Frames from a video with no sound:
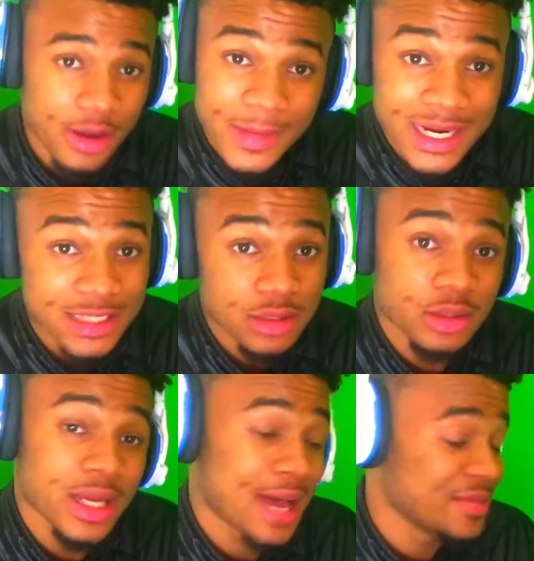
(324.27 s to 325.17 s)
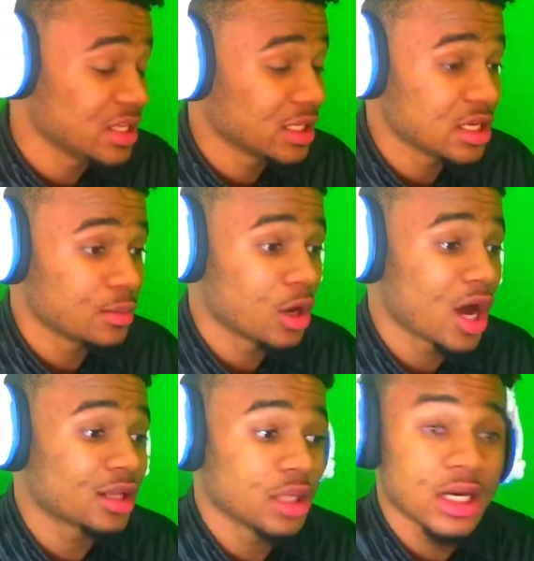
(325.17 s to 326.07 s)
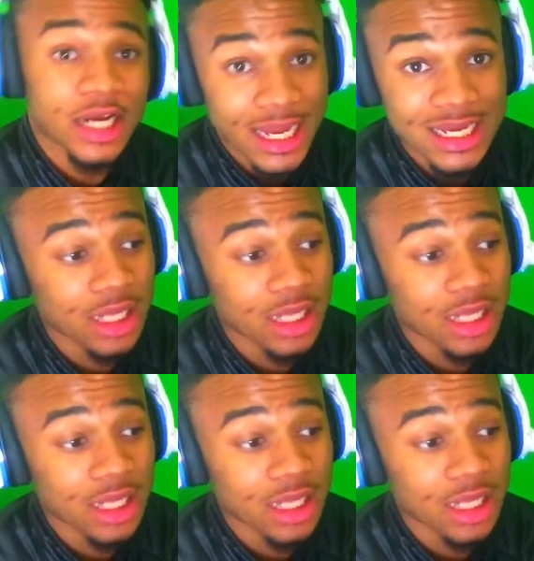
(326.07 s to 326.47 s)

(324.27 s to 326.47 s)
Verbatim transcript: man, that song got me lit, bro. I love that.